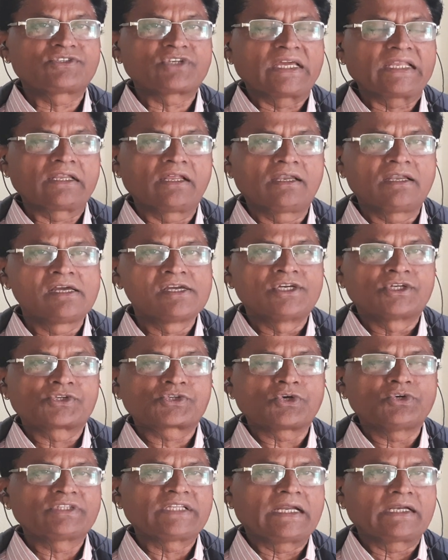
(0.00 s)
channel
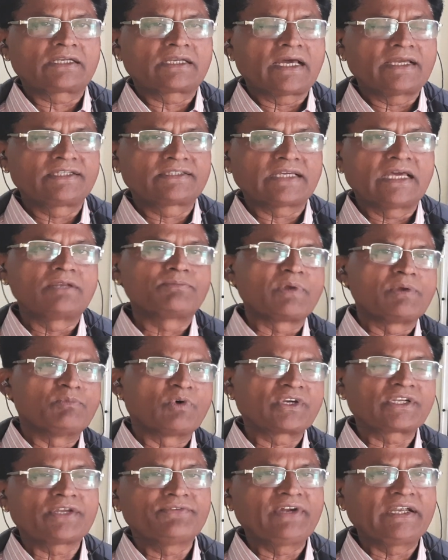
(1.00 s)
so that I shall be
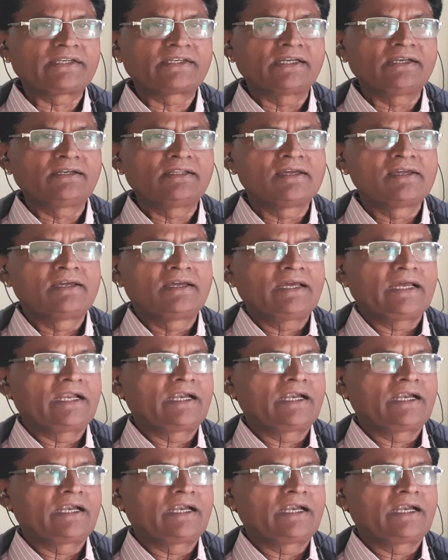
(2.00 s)
motivated,